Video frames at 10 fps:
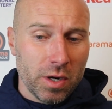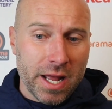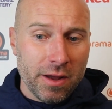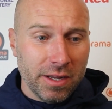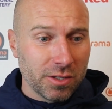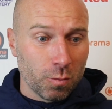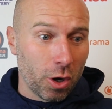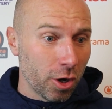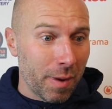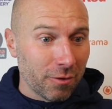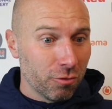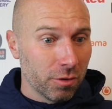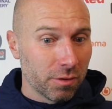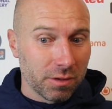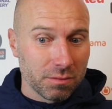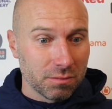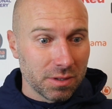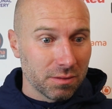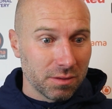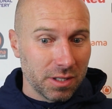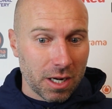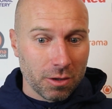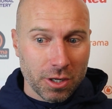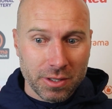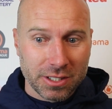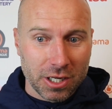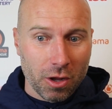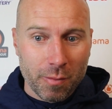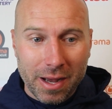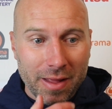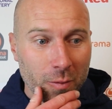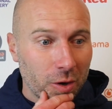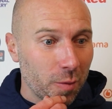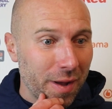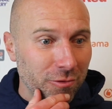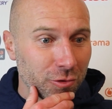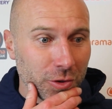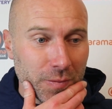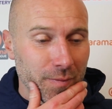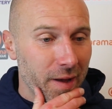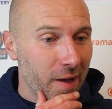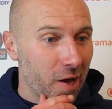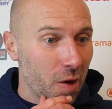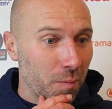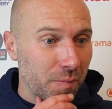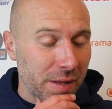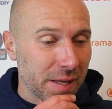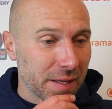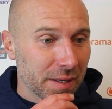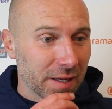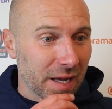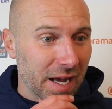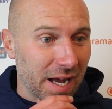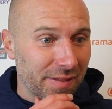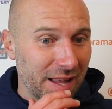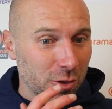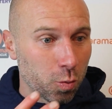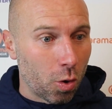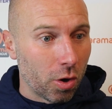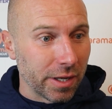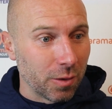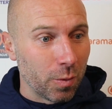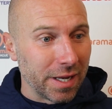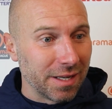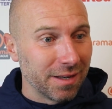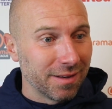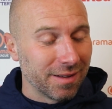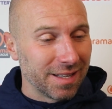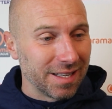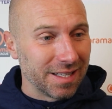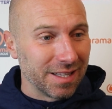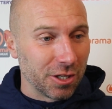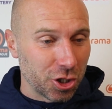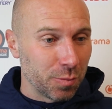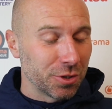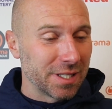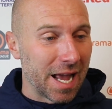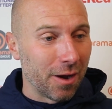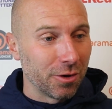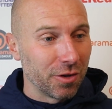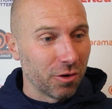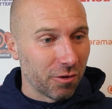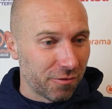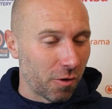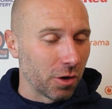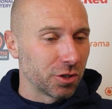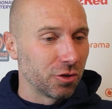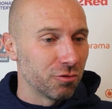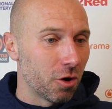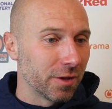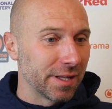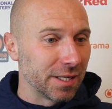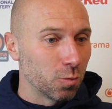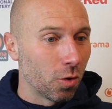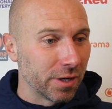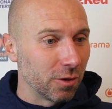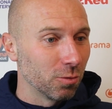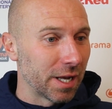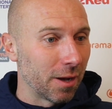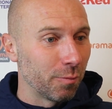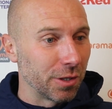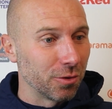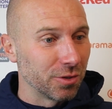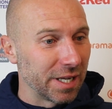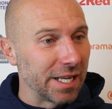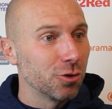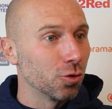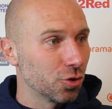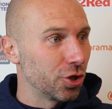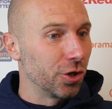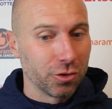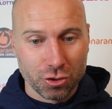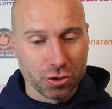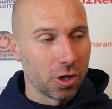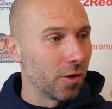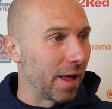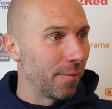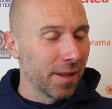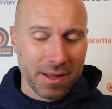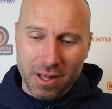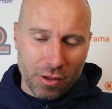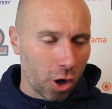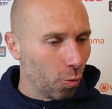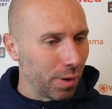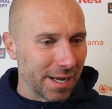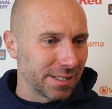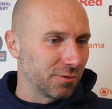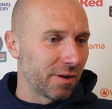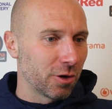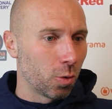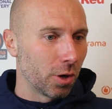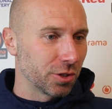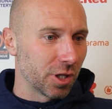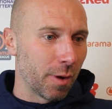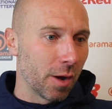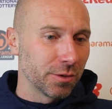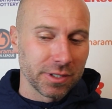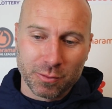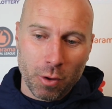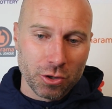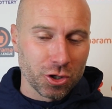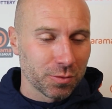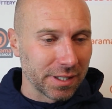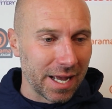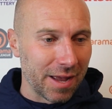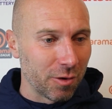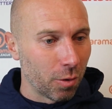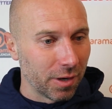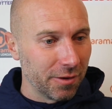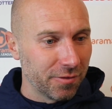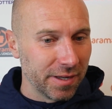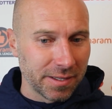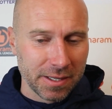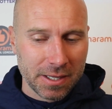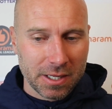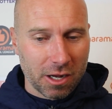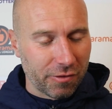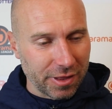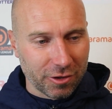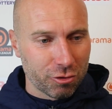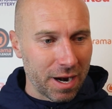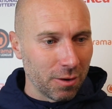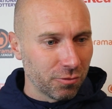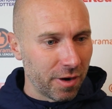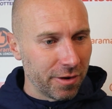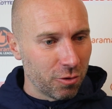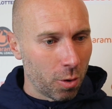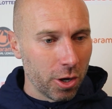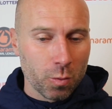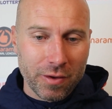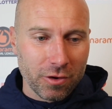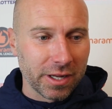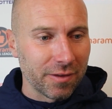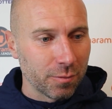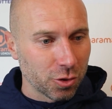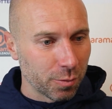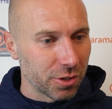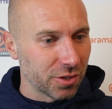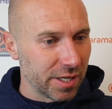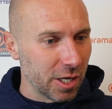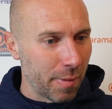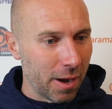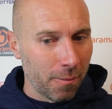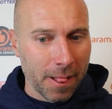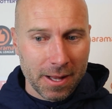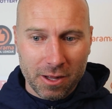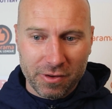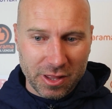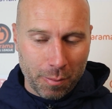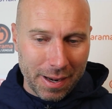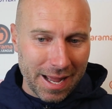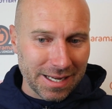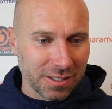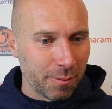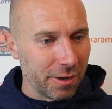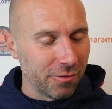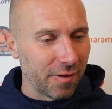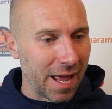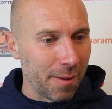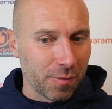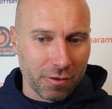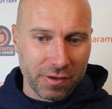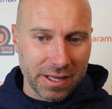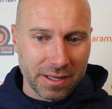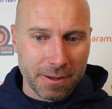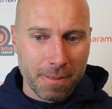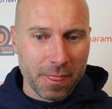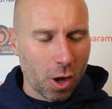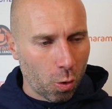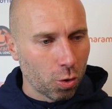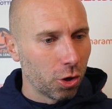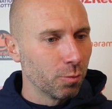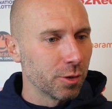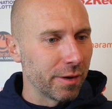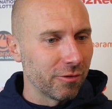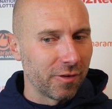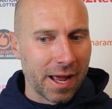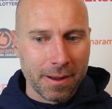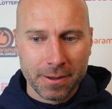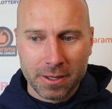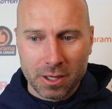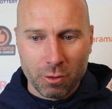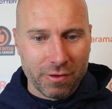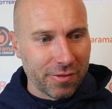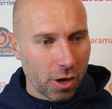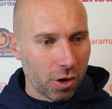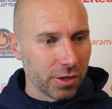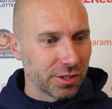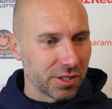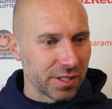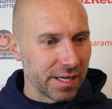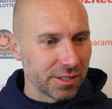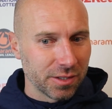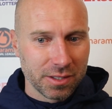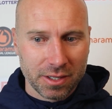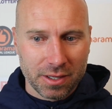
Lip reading: Well, yeah, it is, and we're on a bad run, and, you know, I don't need to lie about that. We're on a bad run, and that's why when the chips are down and you've got to fight and grind these 1-0s out, because it does turn just like that. The whole place is very quiet at the moment. It's my job to get everyone lifted. I think the crowd's very quiet. We've got to give them something to sing about. I think the players are a bit flat. I think the whole club's a bit flat. We've had the highs this season,